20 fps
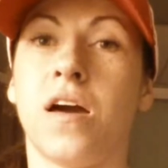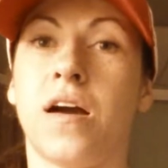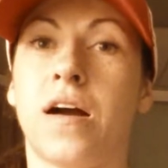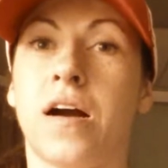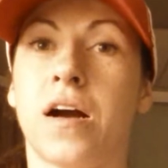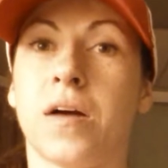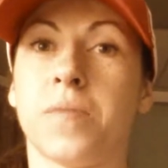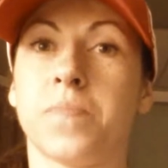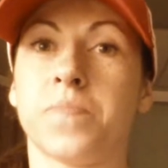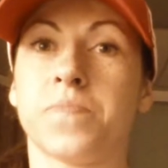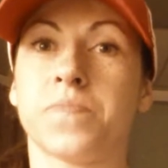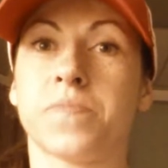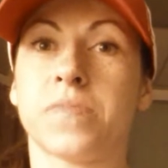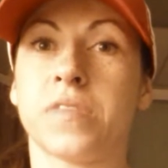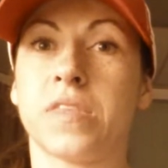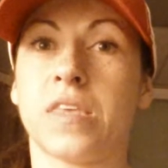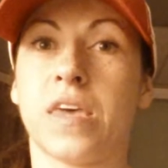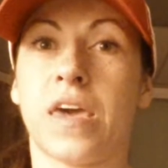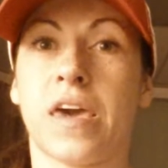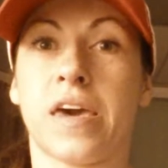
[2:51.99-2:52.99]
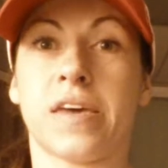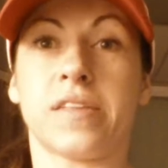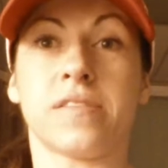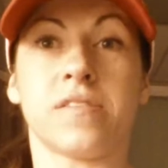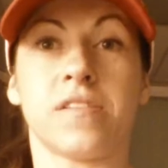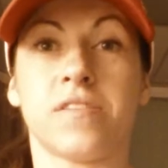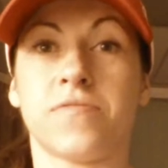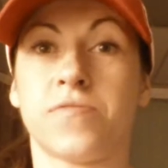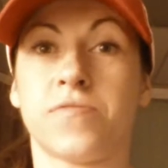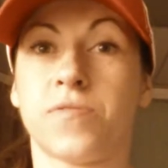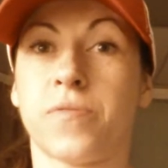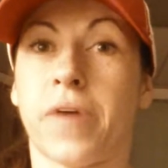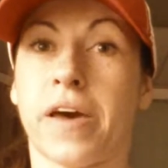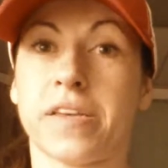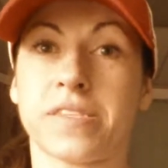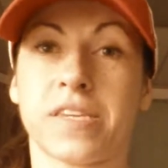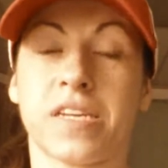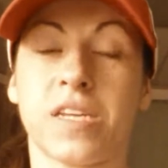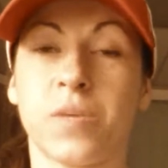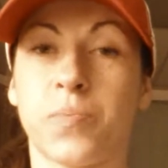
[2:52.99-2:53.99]
And if you
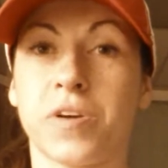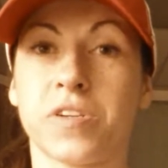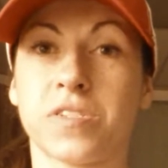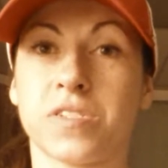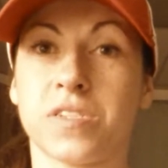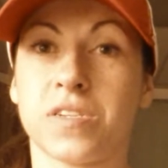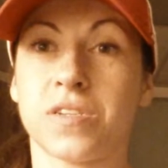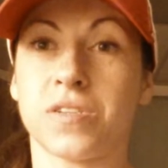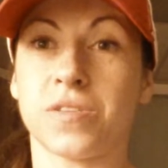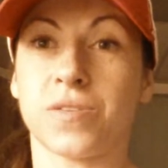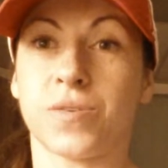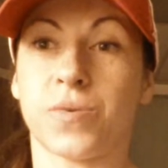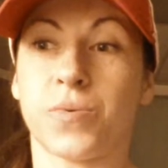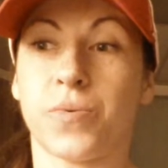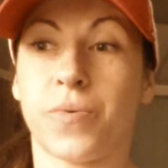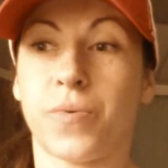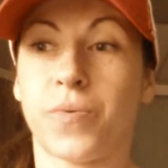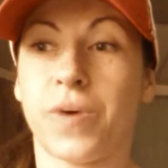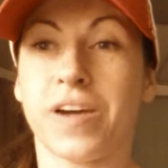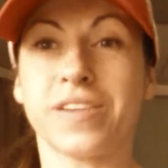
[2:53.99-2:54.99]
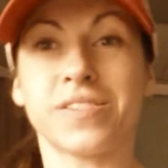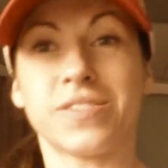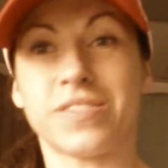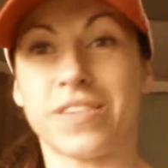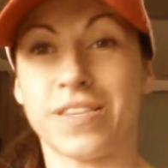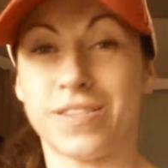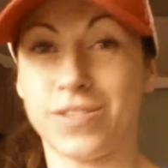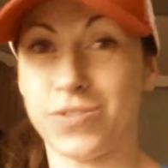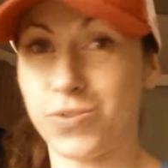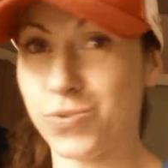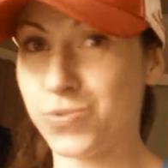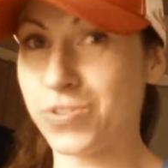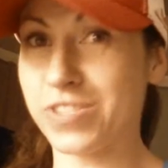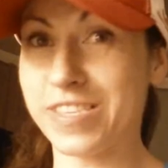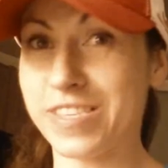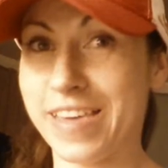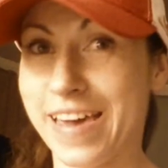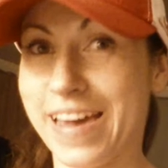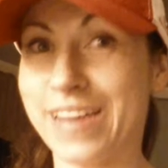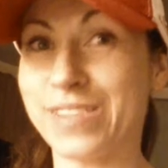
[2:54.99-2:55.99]
ask any person who exercises, usually
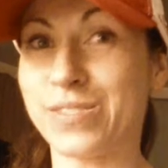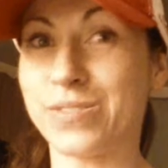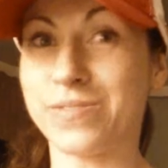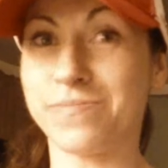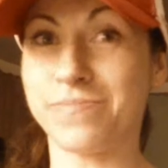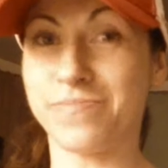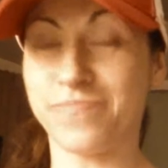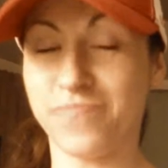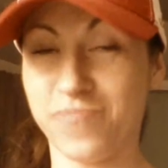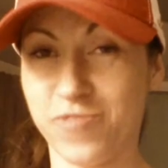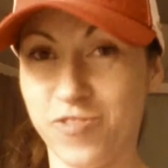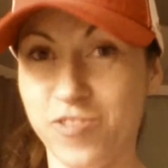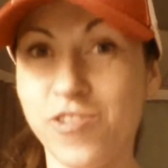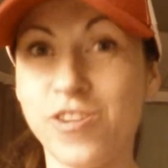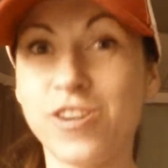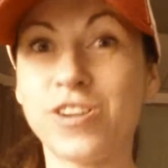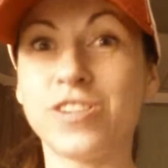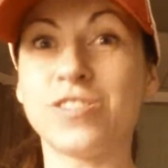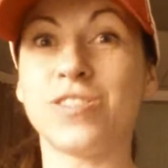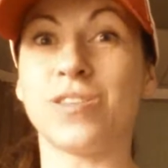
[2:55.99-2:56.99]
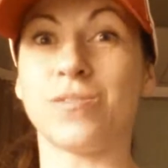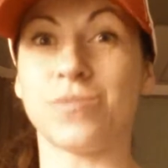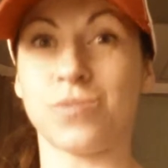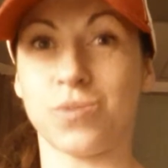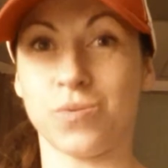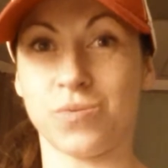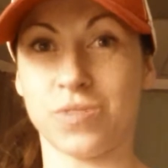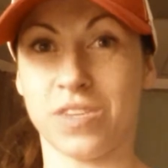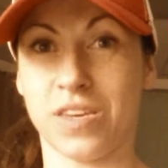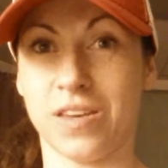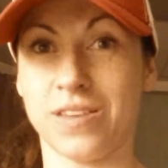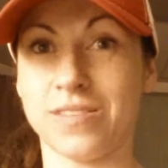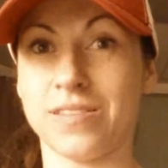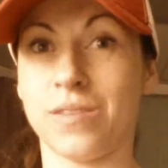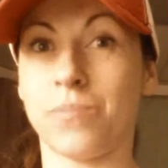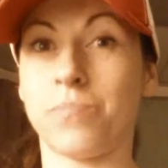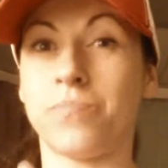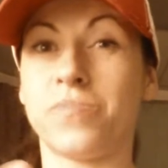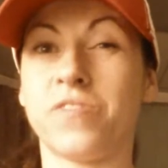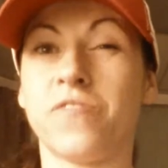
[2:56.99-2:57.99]
they had to learn those new skills,
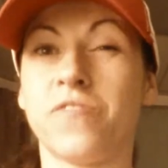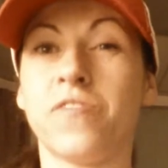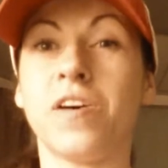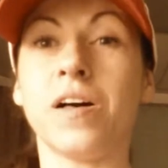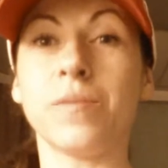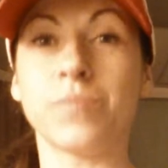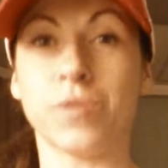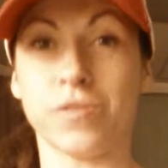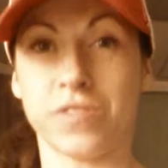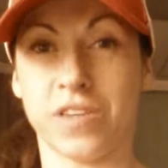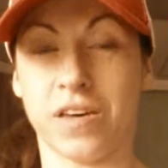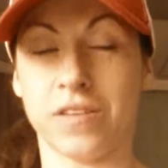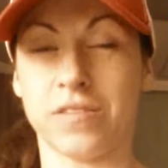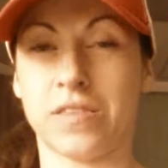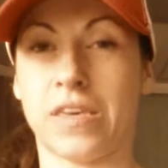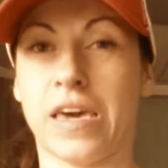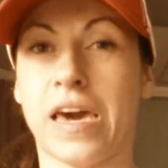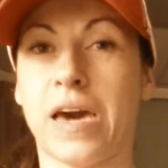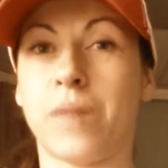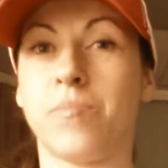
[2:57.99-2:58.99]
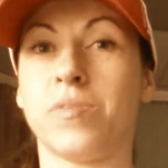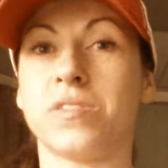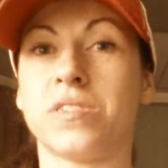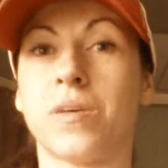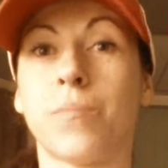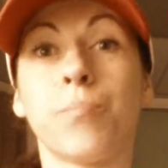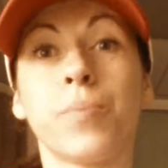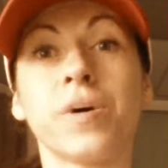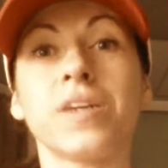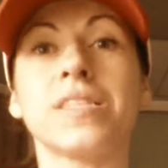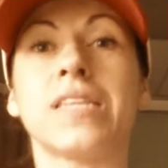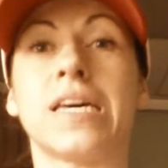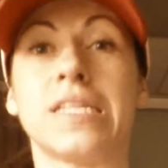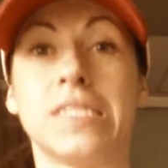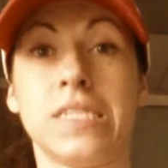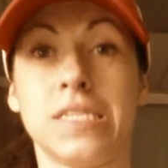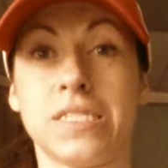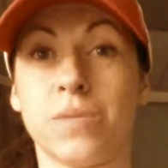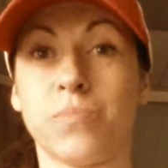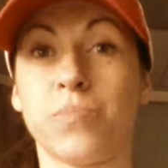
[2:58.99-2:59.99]
develop those healthy habits and build
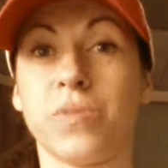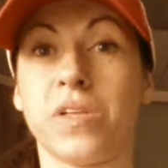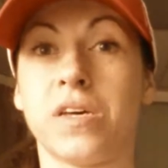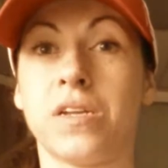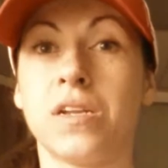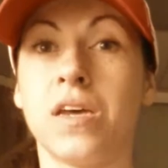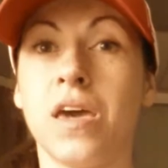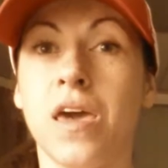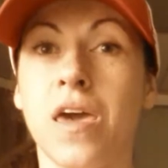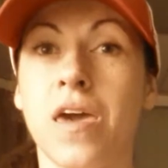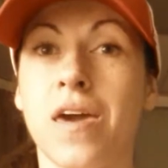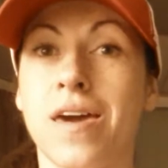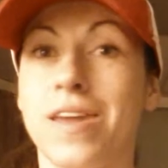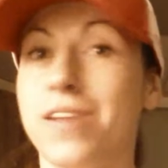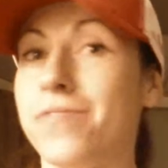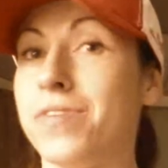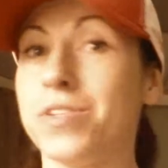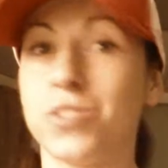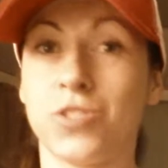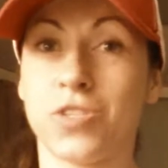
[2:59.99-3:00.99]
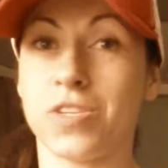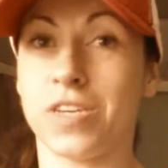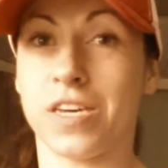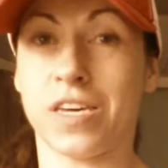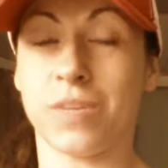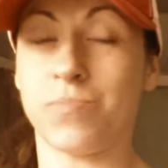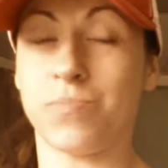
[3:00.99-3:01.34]
that discipline. And eventually